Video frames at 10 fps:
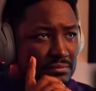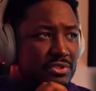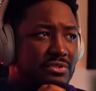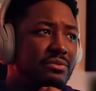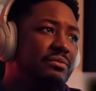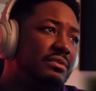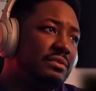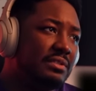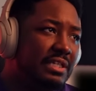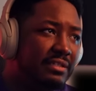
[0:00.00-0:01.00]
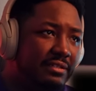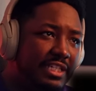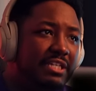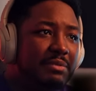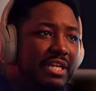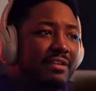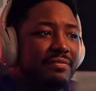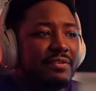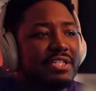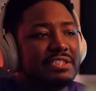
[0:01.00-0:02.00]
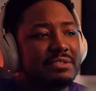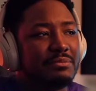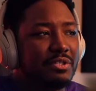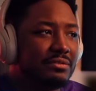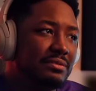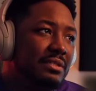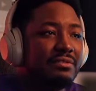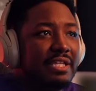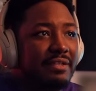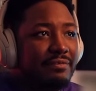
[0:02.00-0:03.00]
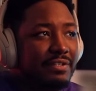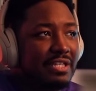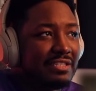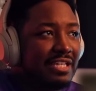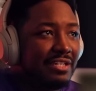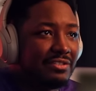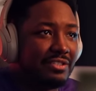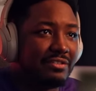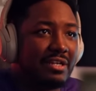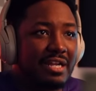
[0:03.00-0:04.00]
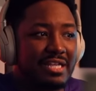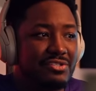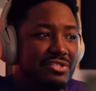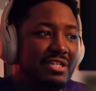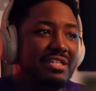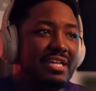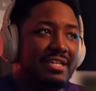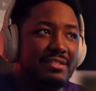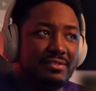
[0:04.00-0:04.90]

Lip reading: Shoot. That demon ain't freezing, bro. They feel like they out there on a nice sunny day.